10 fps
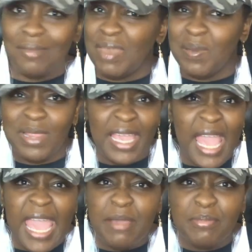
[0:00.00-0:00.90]
maybe like
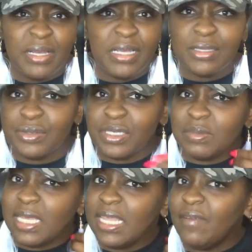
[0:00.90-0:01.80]
eight bucks or
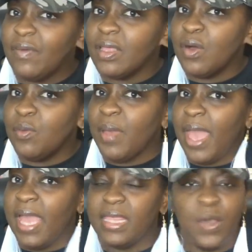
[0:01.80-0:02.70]
something like that for the whole
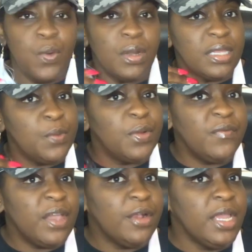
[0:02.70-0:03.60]
pack. They weren't, they were
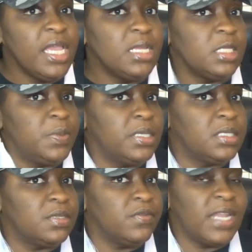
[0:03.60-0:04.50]
very
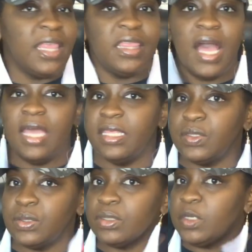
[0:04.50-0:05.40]
inexpensive. And I thought
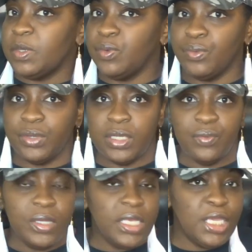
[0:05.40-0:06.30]
this was gonna be really,
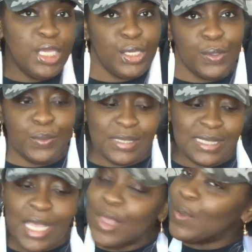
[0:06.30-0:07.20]
really
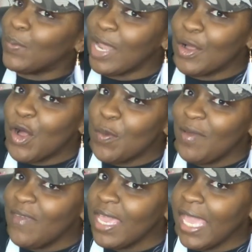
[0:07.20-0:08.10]
cute when I go on
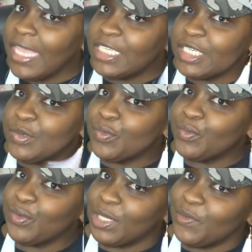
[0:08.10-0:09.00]
my vacation
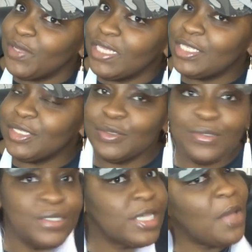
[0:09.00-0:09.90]
really, really
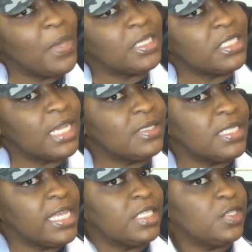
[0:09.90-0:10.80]
soon. So y'all make sure y'all
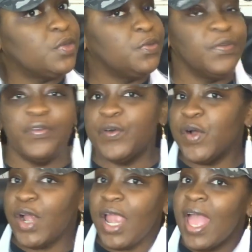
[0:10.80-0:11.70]
stay tuned
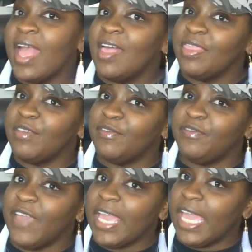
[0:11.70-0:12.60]
for the
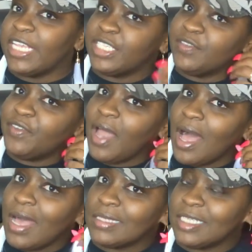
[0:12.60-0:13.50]
vacation
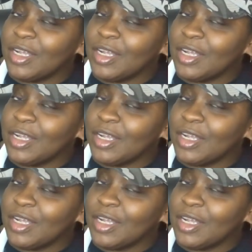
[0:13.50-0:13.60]
vlogs